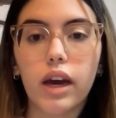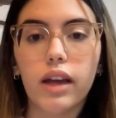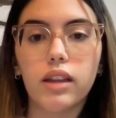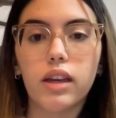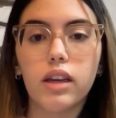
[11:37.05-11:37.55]

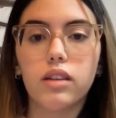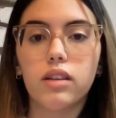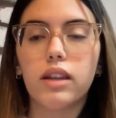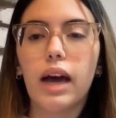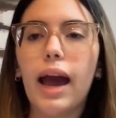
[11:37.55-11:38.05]
At
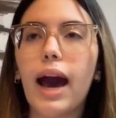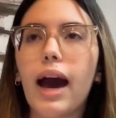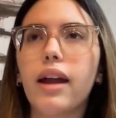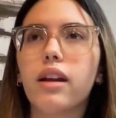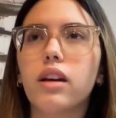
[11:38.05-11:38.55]
least
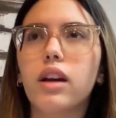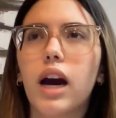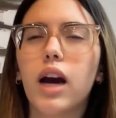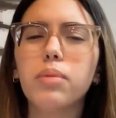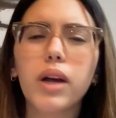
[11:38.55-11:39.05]
I
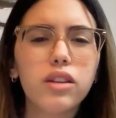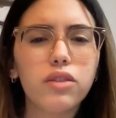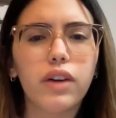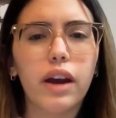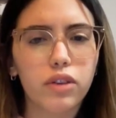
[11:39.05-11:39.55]
applied to
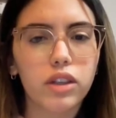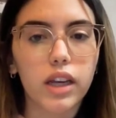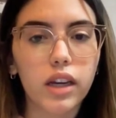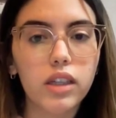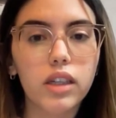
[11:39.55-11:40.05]
5 or
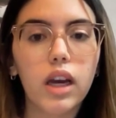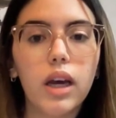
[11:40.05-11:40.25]
6,